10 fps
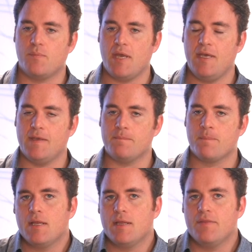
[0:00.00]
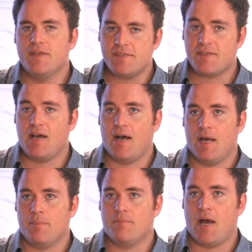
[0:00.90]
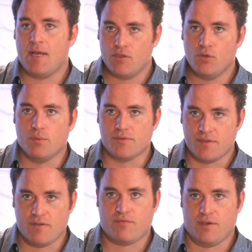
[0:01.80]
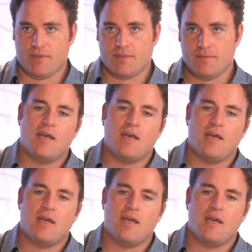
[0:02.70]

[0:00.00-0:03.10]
of pain. This time, I knew it was different.